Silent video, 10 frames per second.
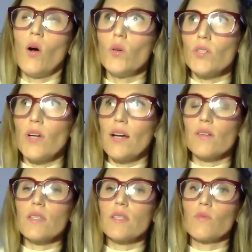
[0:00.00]
Older
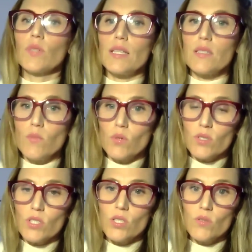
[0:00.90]
adults relates
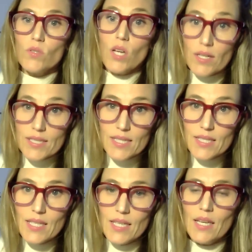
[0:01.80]
more to
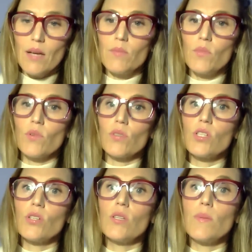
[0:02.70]
toxicity and more
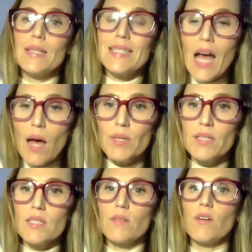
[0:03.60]
to the
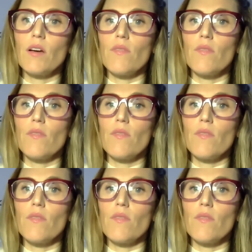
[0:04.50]
metabolism